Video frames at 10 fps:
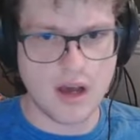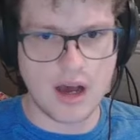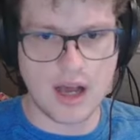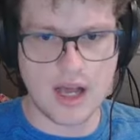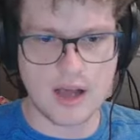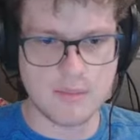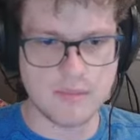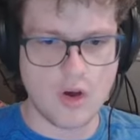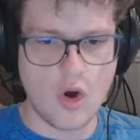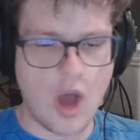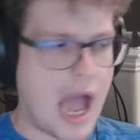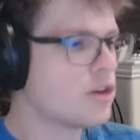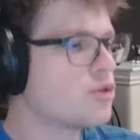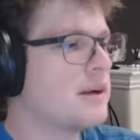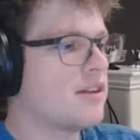How
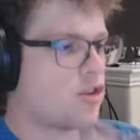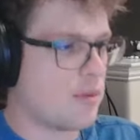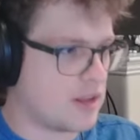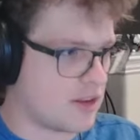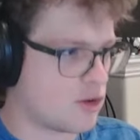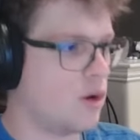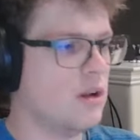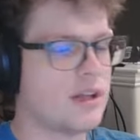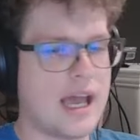should we distribute this gold?